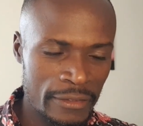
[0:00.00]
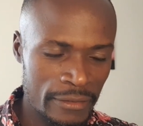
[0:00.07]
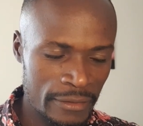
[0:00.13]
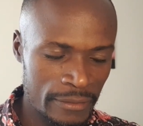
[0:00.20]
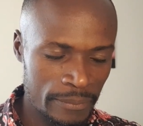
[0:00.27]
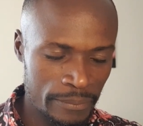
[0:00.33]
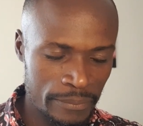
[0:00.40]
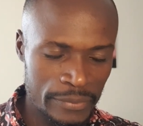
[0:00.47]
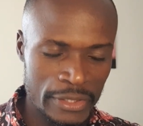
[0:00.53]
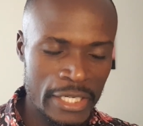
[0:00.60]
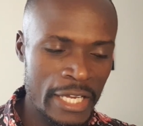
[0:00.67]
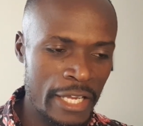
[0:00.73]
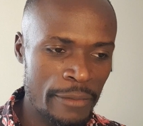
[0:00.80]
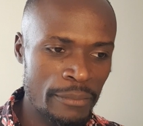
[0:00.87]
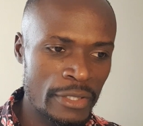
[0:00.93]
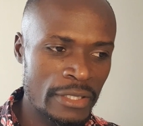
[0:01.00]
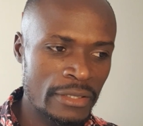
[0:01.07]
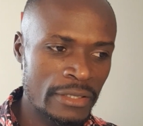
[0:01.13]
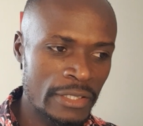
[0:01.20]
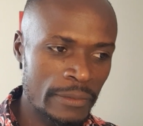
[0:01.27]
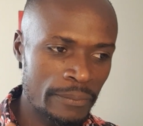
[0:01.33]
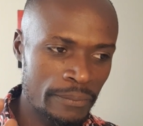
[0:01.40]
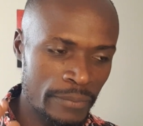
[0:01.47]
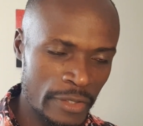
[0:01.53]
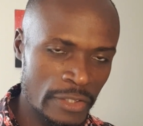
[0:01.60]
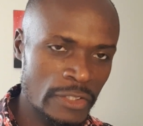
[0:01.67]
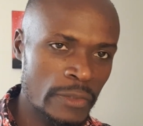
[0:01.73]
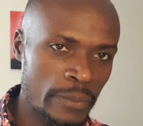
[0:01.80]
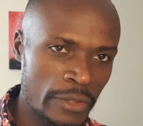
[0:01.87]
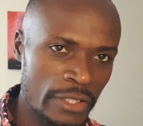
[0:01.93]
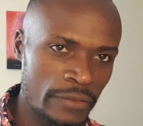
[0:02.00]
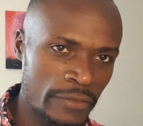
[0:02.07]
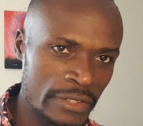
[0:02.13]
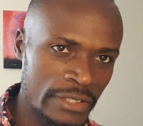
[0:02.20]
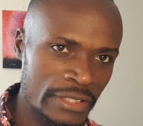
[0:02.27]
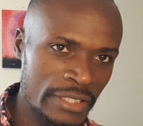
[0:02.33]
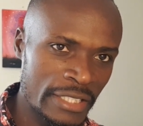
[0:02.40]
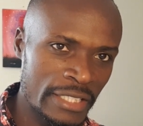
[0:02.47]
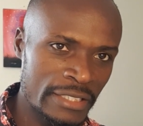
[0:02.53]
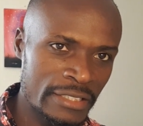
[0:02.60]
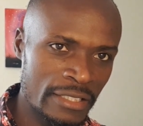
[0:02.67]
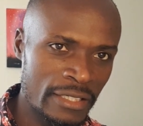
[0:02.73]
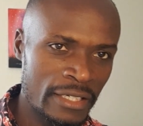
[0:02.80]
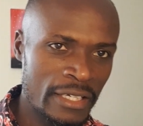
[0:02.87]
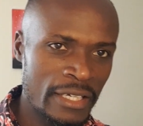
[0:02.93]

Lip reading: or BI I mean the principal investigator,